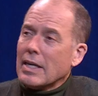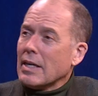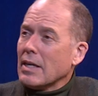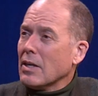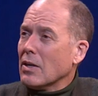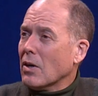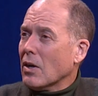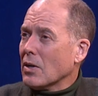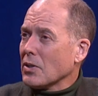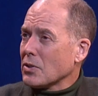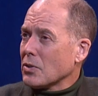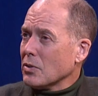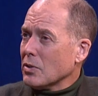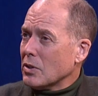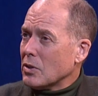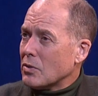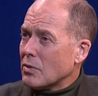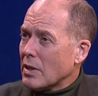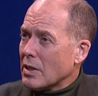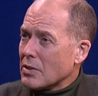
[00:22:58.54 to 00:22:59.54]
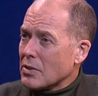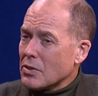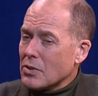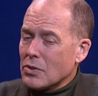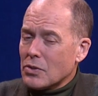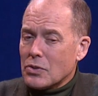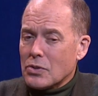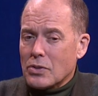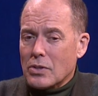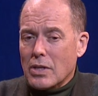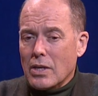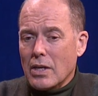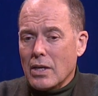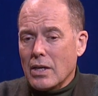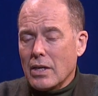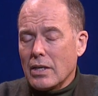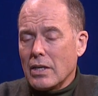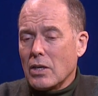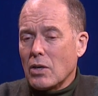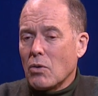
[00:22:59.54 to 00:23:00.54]
it also addresses
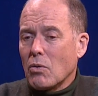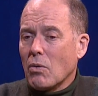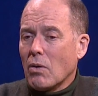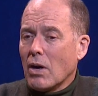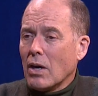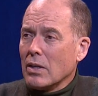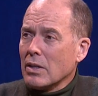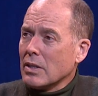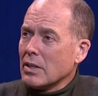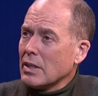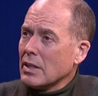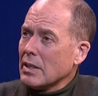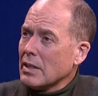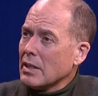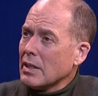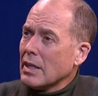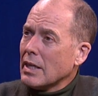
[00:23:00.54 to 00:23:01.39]
equality,